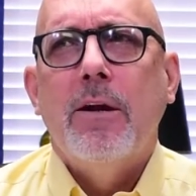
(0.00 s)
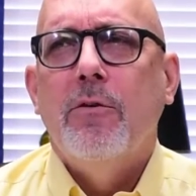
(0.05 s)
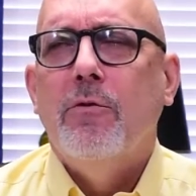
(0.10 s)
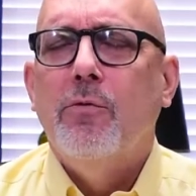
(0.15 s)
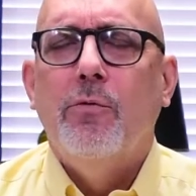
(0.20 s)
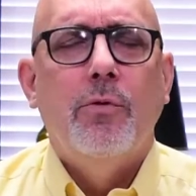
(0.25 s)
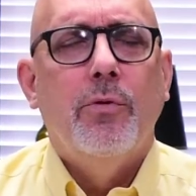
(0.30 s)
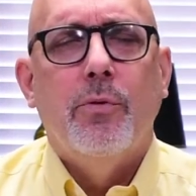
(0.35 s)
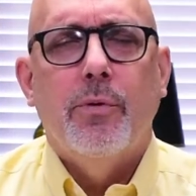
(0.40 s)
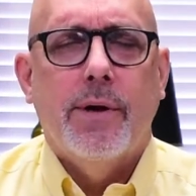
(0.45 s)

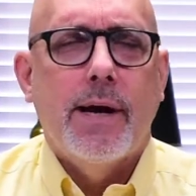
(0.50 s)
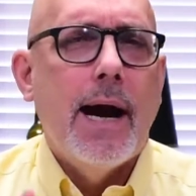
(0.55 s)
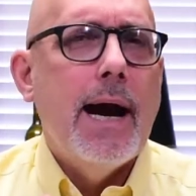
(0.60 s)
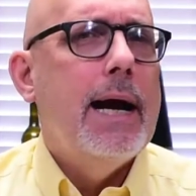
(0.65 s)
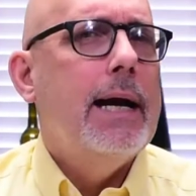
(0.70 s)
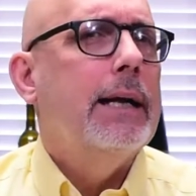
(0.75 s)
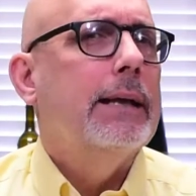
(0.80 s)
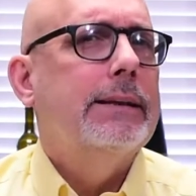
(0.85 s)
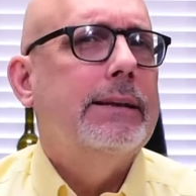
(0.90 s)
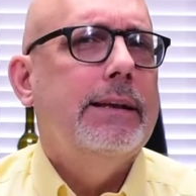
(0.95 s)

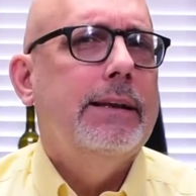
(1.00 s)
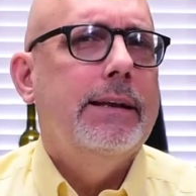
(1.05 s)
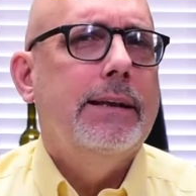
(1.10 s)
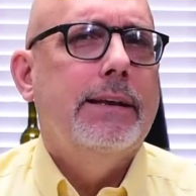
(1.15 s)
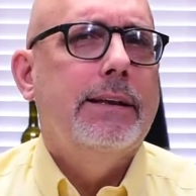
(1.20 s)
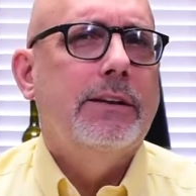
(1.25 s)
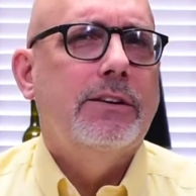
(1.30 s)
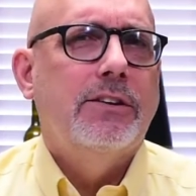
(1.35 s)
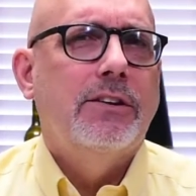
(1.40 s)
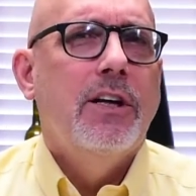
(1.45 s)
reality
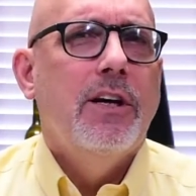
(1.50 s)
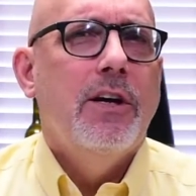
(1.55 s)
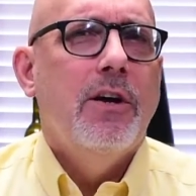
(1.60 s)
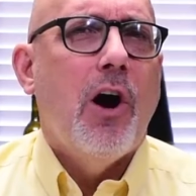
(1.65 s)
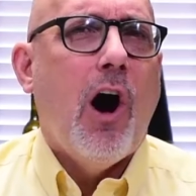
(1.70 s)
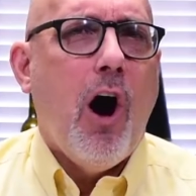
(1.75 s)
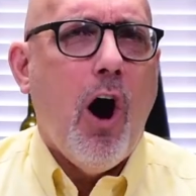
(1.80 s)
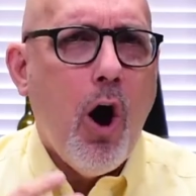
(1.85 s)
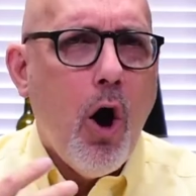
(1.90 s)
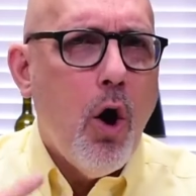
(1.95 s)
is
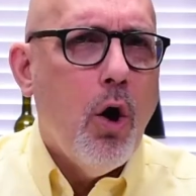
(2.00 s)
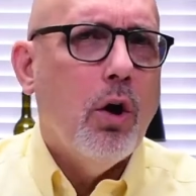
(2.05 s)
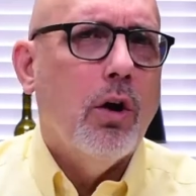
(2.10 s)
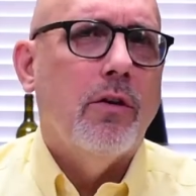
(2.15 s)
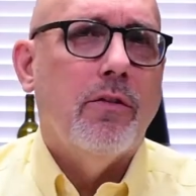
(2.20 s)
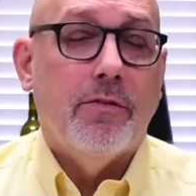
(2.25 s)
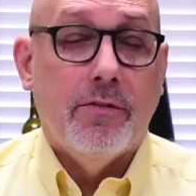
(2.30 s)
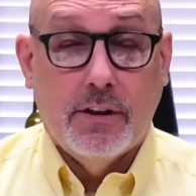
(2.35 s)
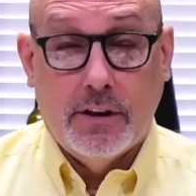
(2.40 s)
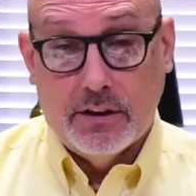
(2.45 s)
all
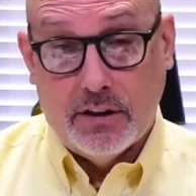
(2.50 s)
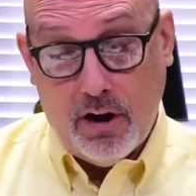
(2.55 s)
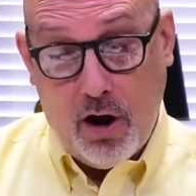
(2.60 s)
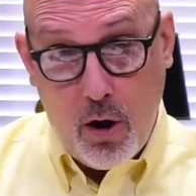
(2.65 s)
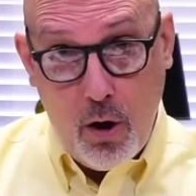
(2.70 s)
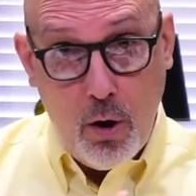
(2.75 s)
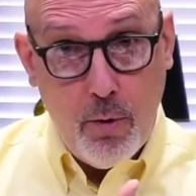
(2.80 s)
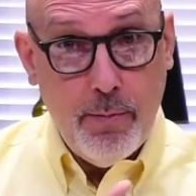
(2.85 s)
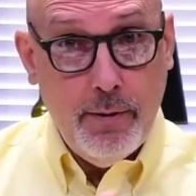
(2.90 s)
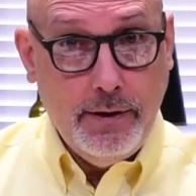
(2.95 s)
of us,
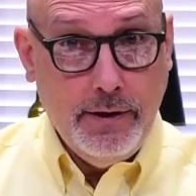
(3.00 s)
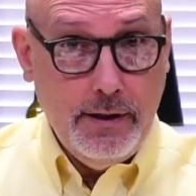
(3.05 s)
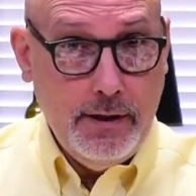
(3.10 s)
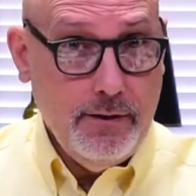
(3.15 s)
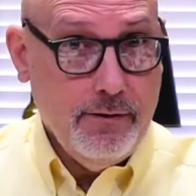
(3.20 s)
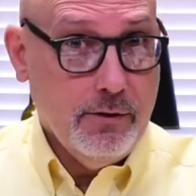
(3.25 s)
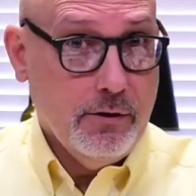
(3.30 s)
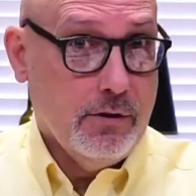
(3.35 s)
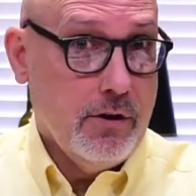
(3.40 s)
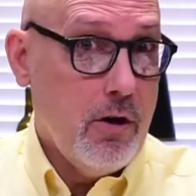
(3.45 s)
all
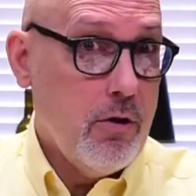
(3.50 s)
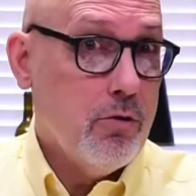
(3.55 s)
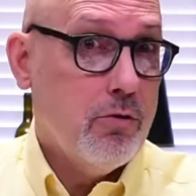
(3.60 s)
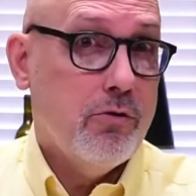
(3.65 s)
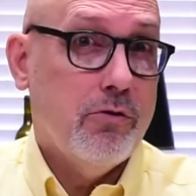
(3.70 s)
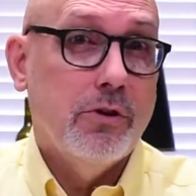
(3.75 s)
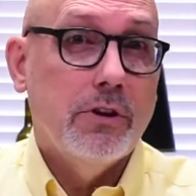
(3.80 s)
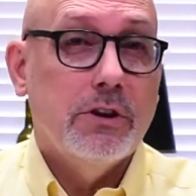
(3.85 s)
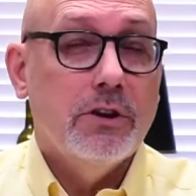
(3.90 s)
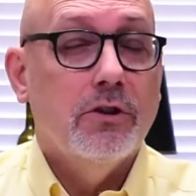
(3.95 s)
believers, all
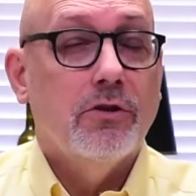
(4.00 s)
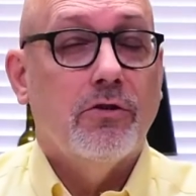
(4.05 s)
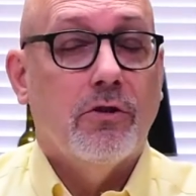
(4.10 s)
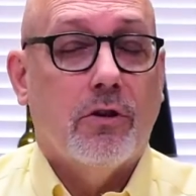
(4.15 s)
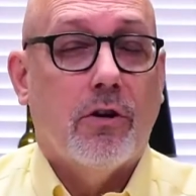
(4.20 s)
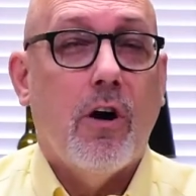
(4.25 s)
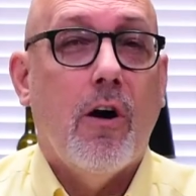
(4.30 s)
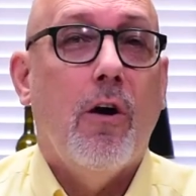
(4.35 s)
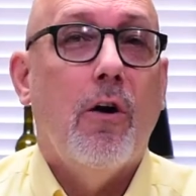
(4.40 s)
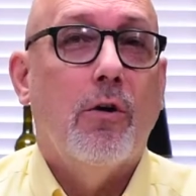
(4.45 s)
Christians
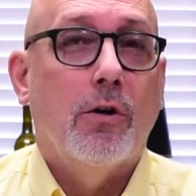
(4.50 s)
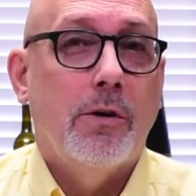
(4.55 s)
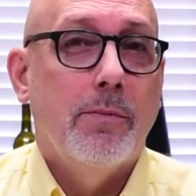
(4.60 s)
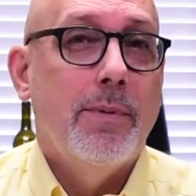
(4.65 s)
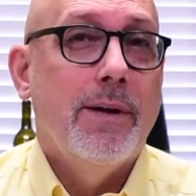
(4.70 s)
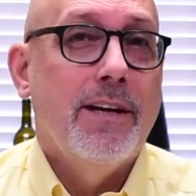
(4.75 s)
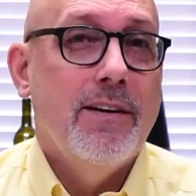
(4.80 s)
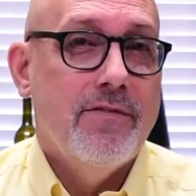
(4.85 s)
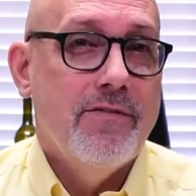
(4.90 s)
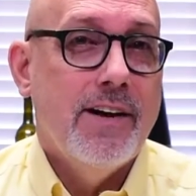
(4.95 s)
are called to
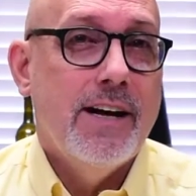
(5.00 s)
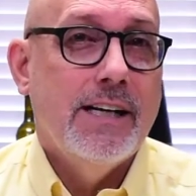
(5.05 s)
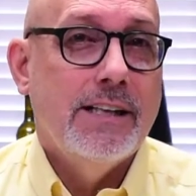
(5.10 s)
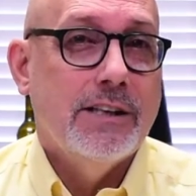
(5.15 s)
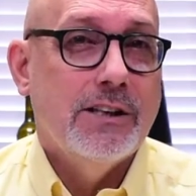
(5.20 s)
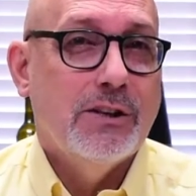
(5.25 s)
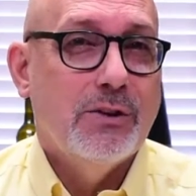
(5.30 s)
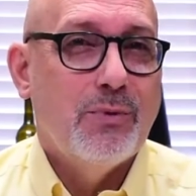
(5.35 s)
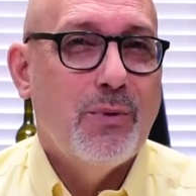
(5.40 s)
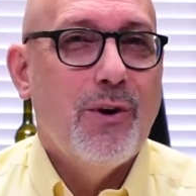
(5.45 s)
be
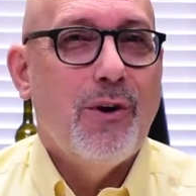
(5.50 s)
evangelists.